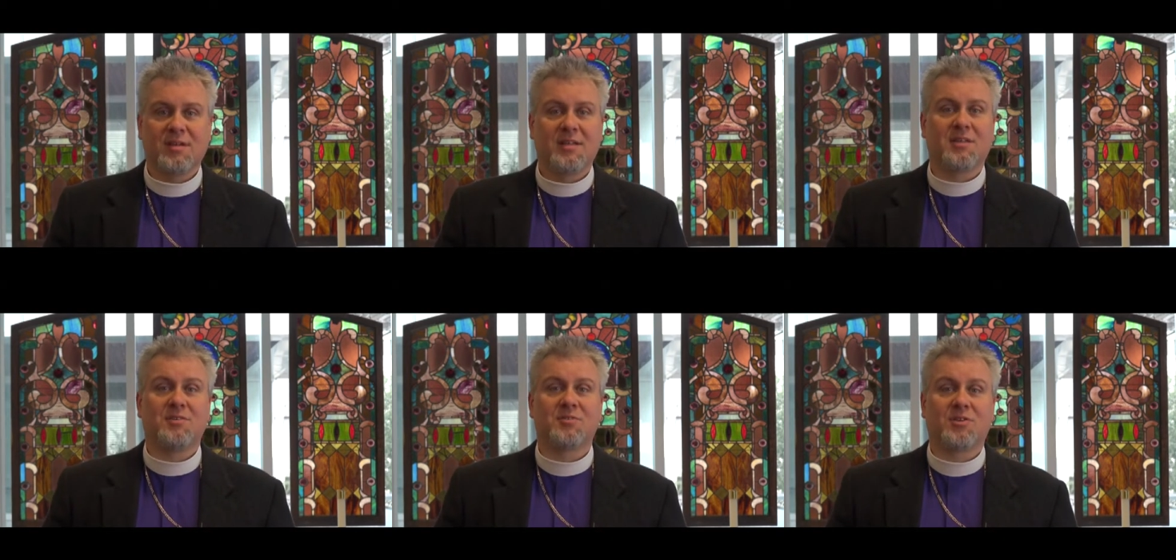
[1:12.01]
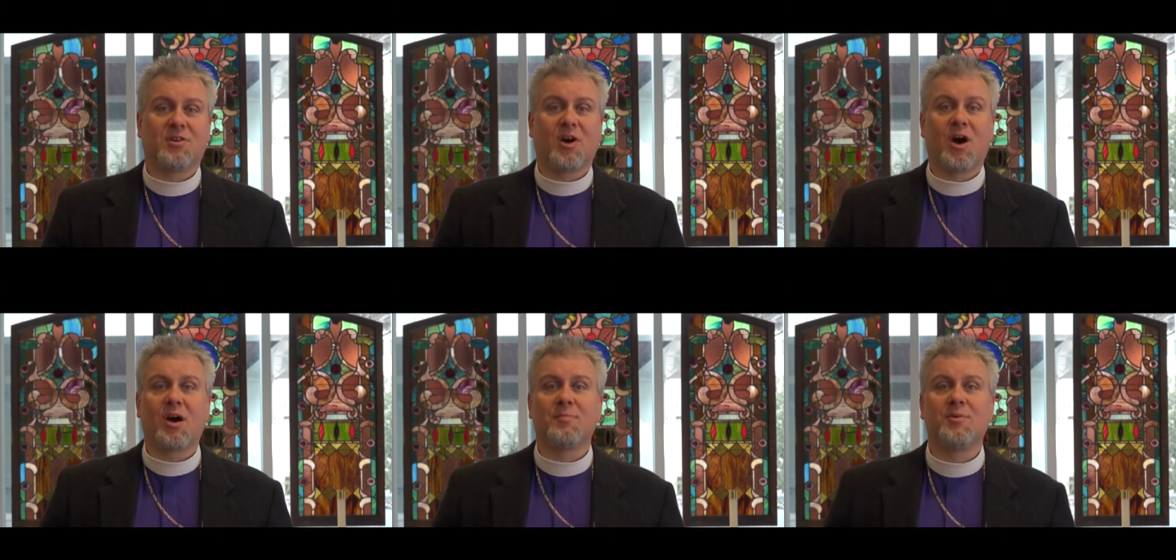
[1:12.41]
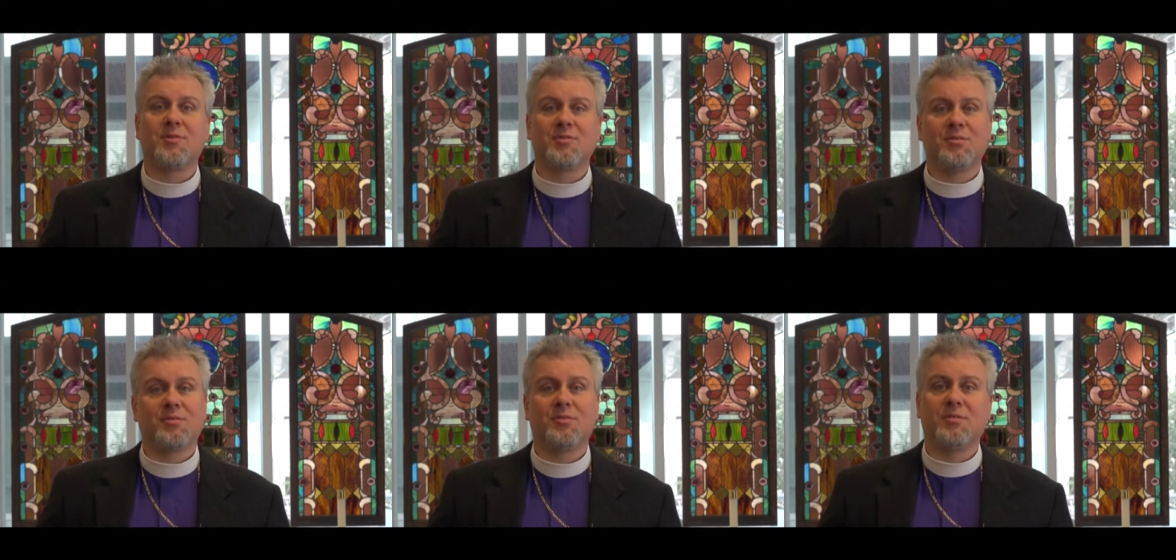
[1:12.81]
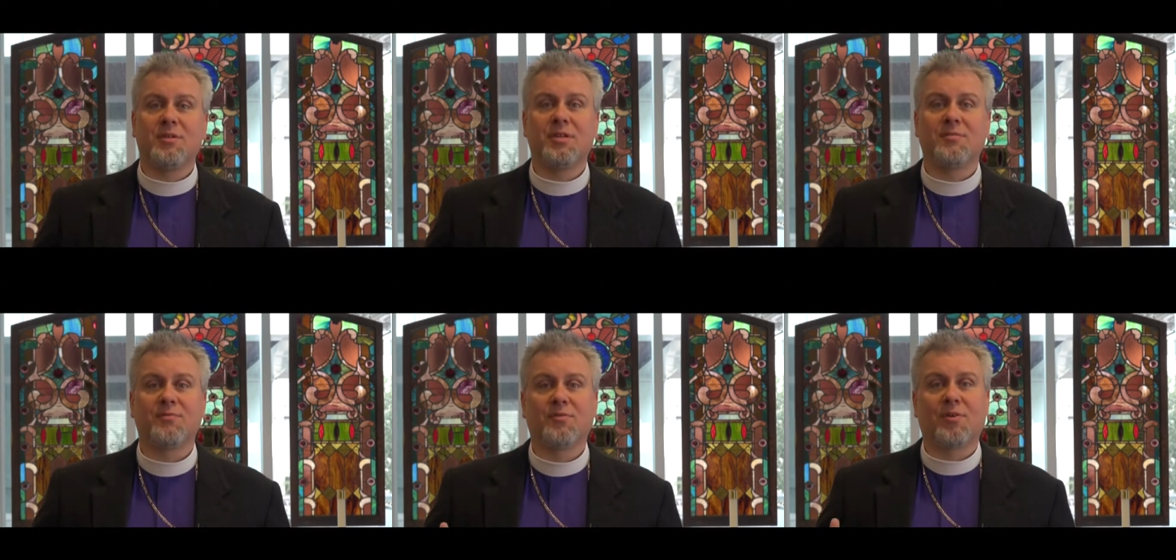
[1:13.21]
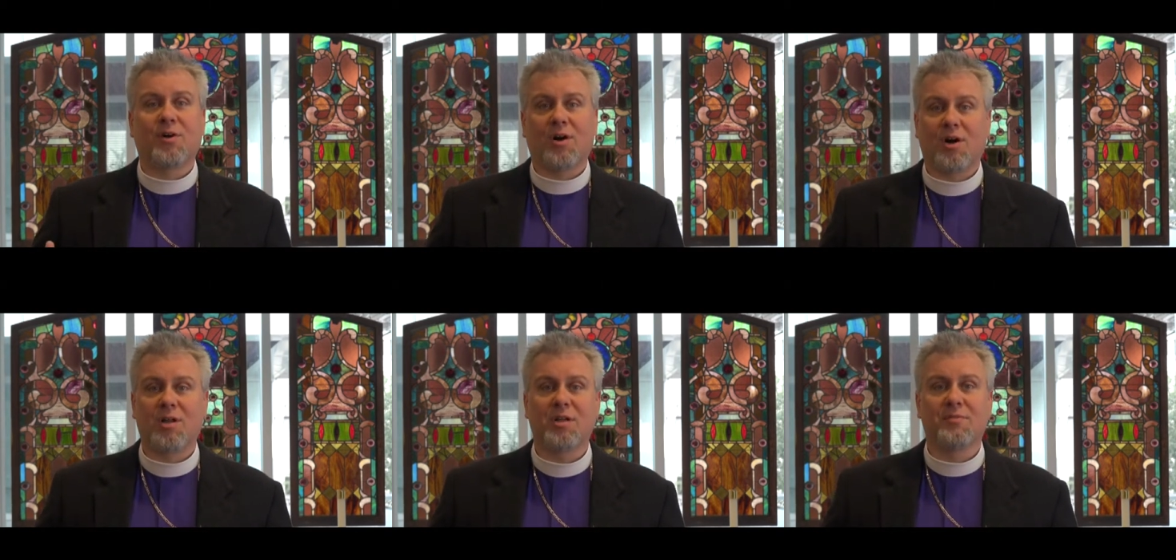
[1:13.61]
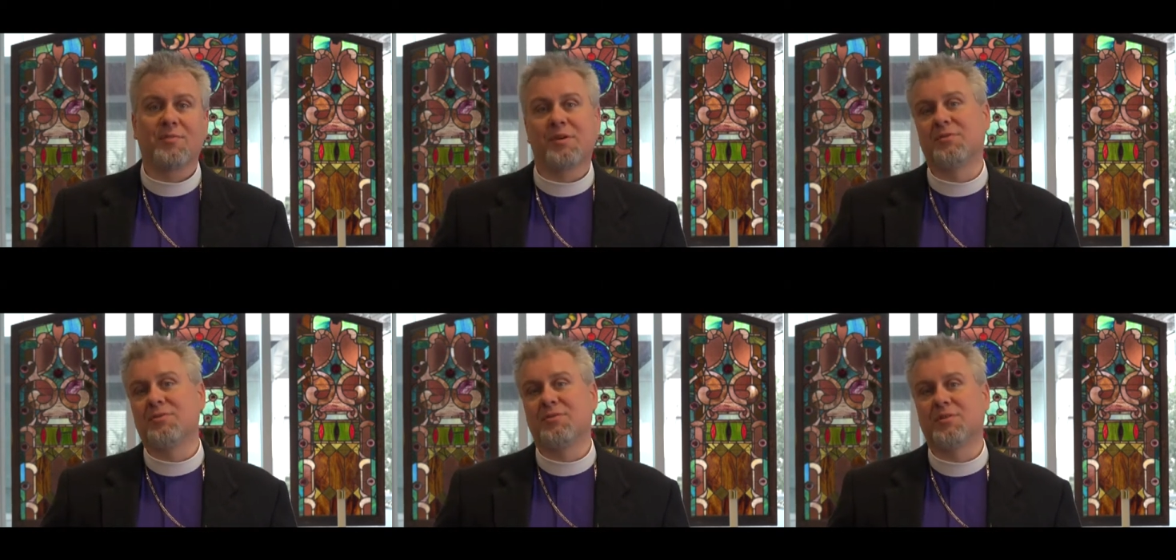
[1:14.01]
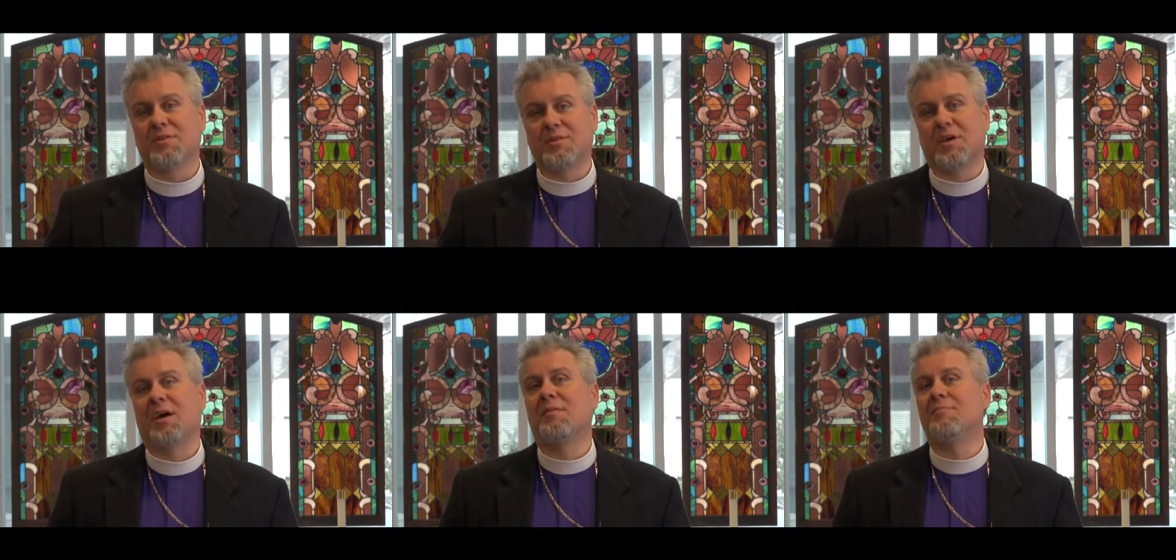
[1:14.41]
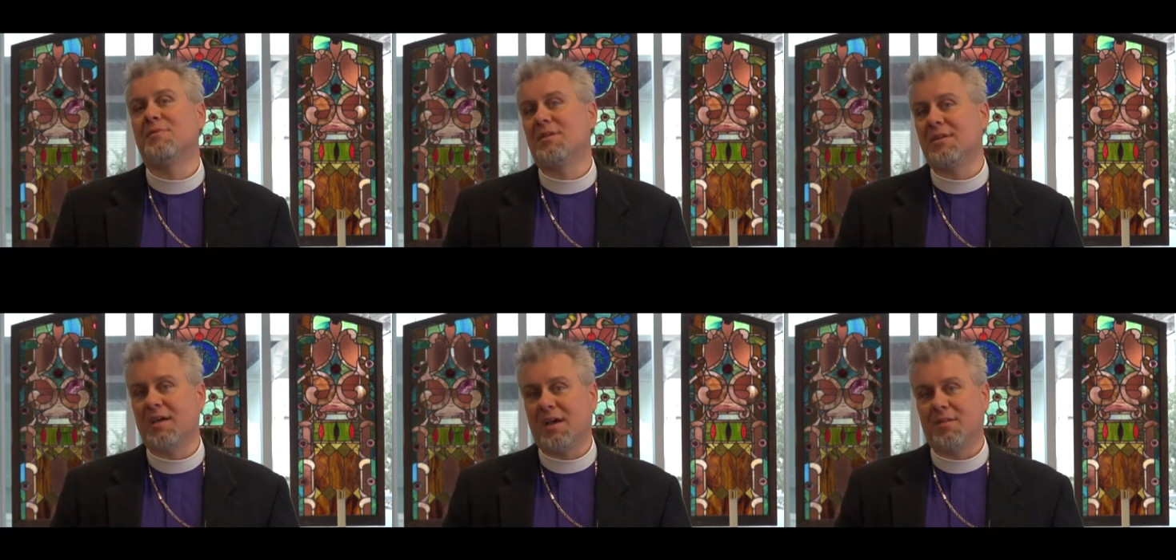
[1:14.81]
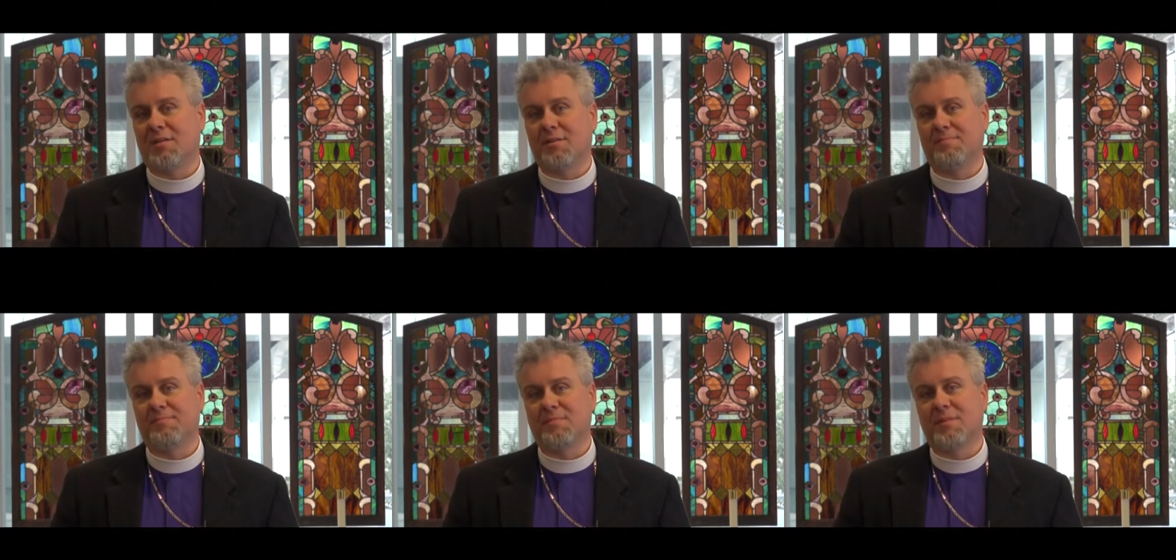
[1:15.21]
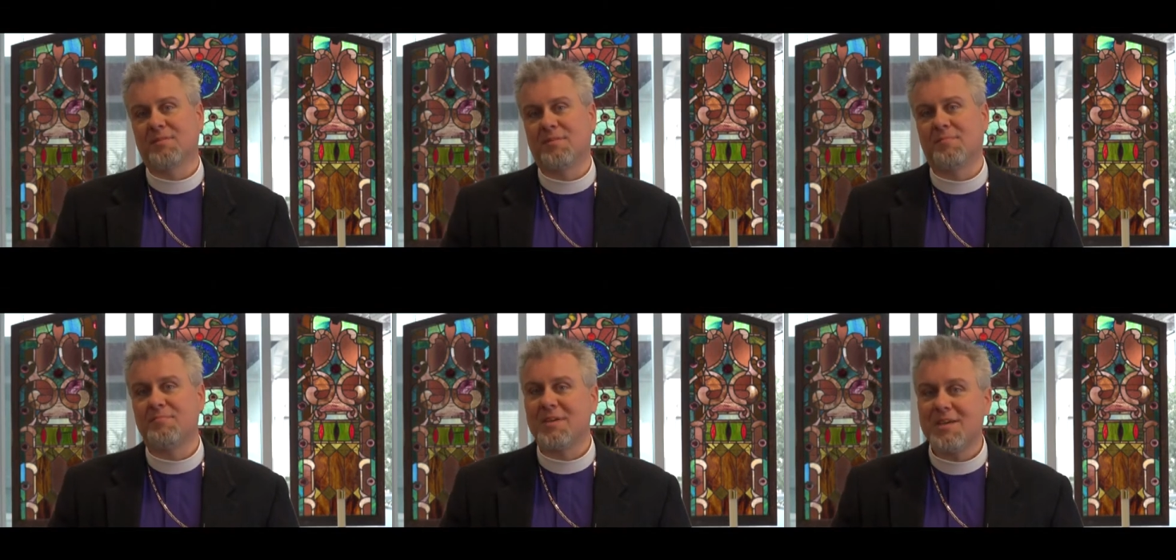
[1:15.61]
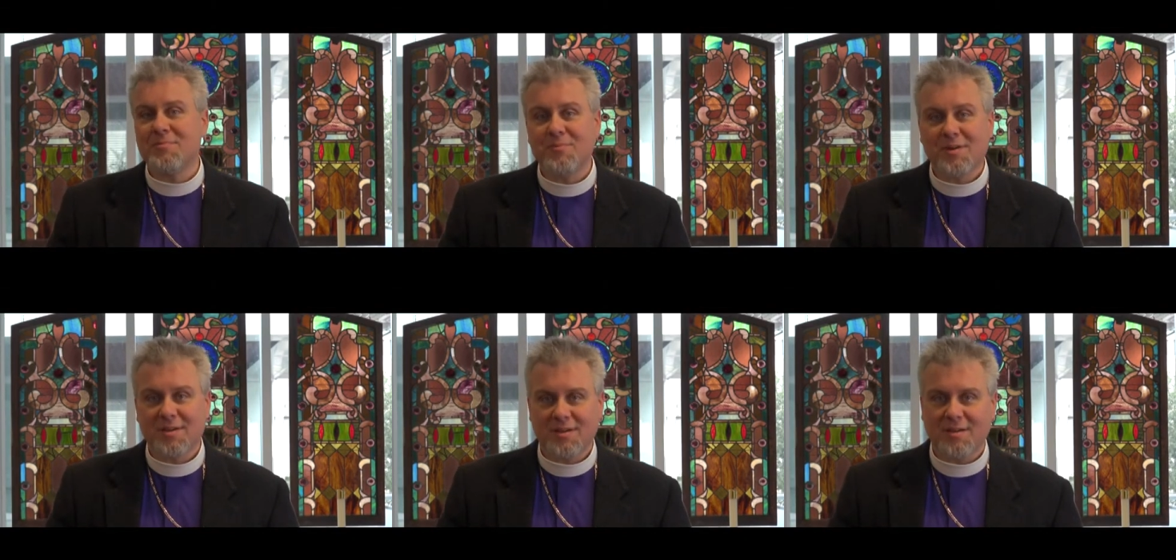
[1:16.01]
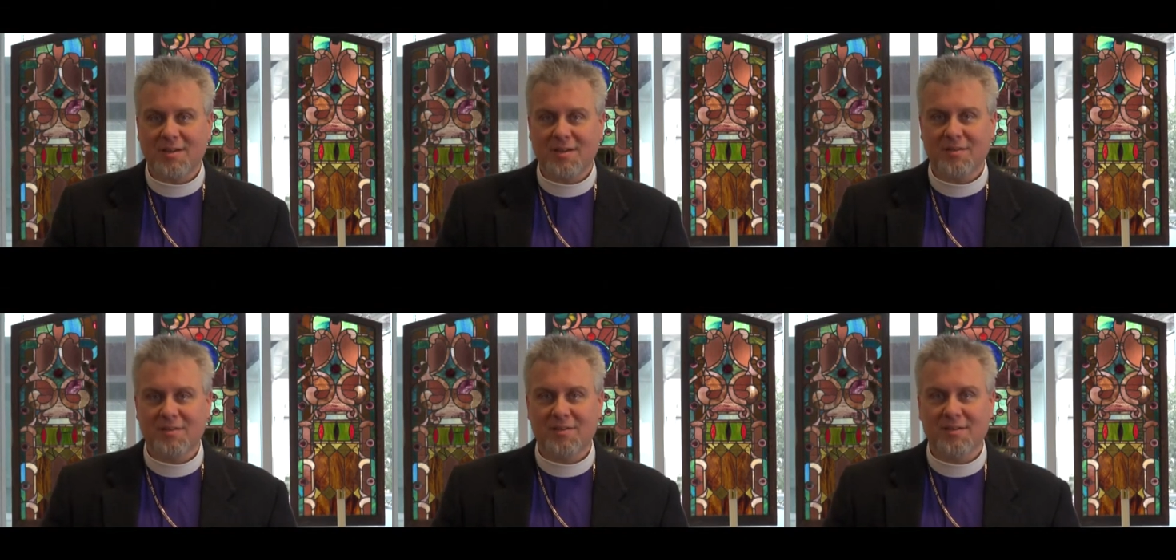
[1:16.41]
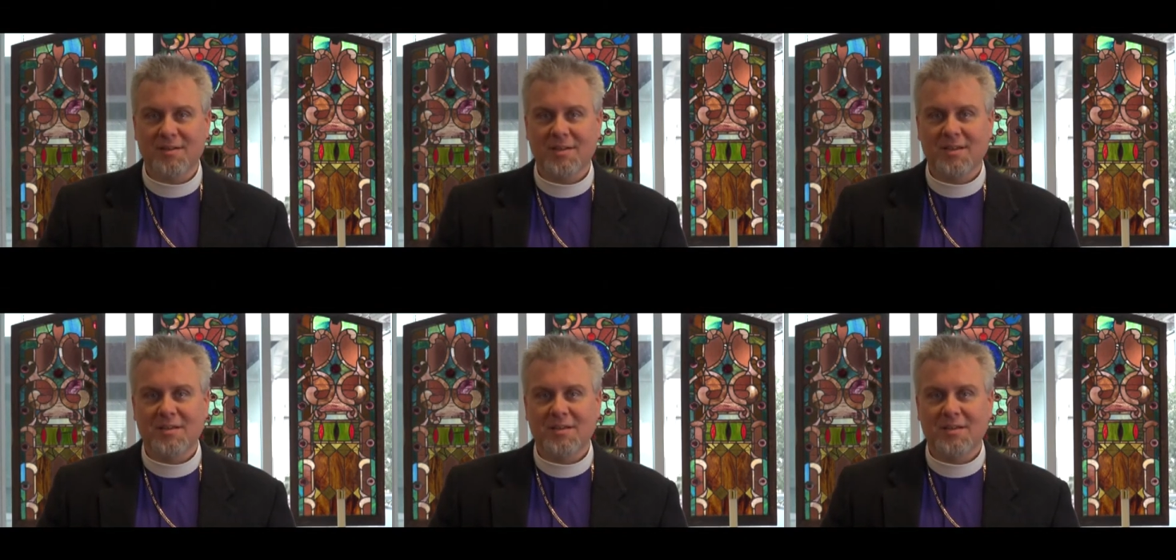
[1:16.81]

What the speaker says: It is an opportunity for all of us to come together, to meet one another,